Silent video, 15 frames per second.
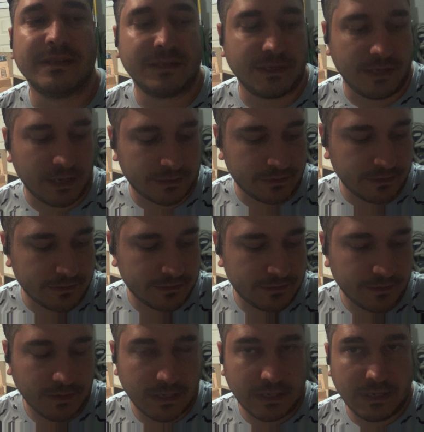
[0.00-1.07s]
and
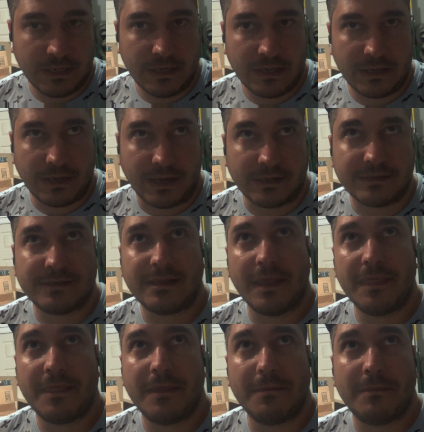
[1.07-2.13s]
connectors. I'd
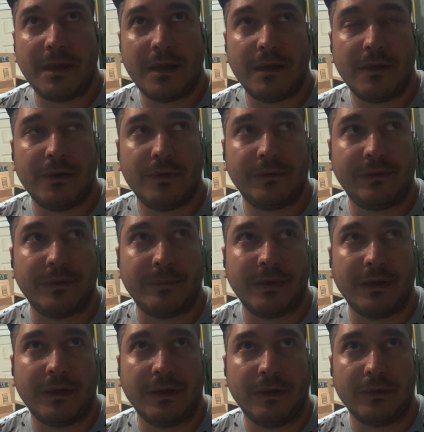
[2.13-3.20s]
sent them out
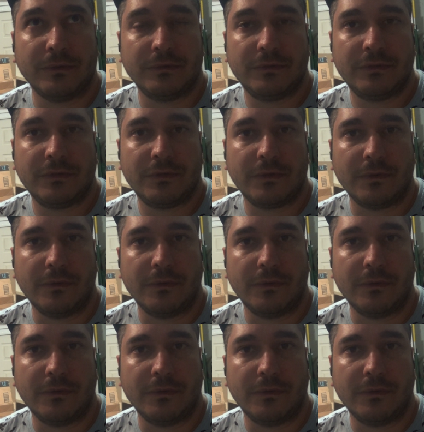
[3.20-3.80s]
about,